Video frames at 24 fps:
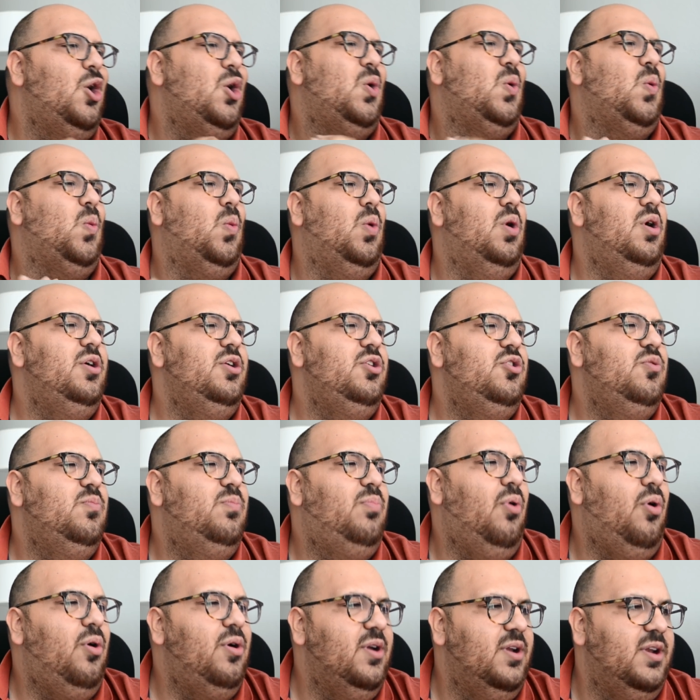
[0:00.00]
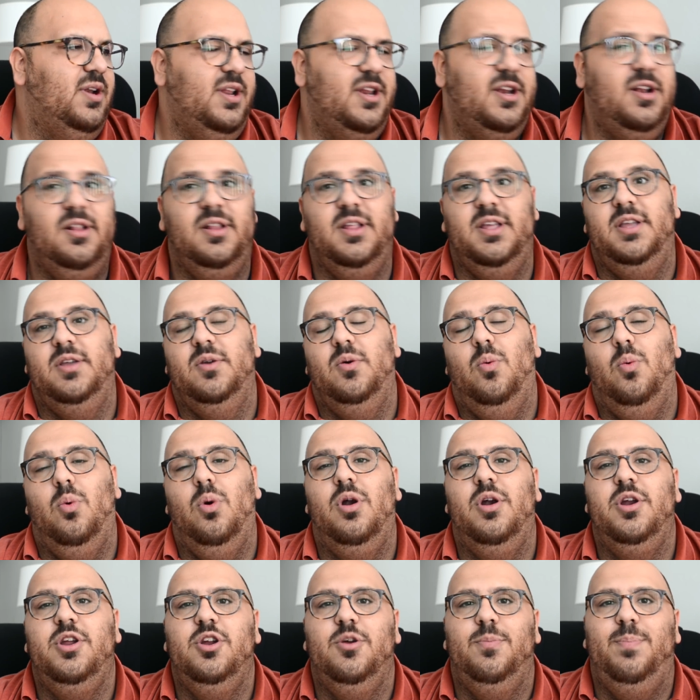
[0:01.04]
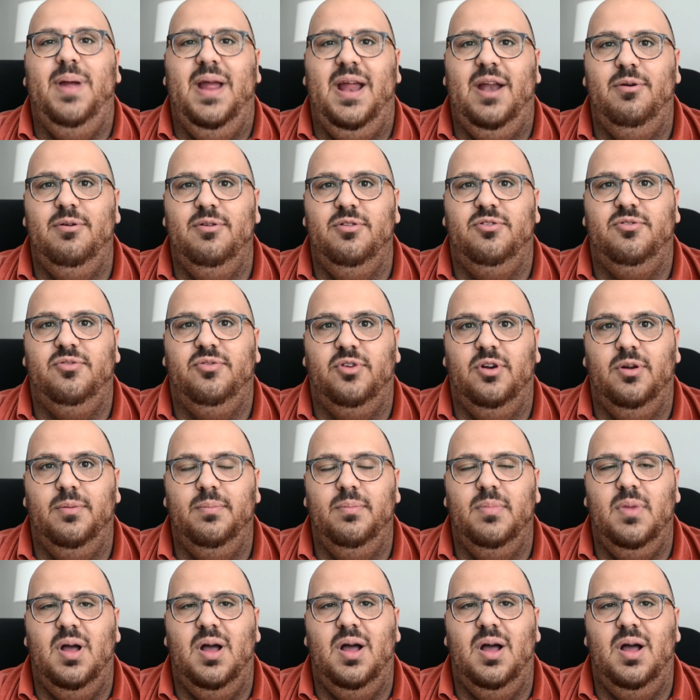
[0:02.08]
Where are you born in Italy? Where are your parents from?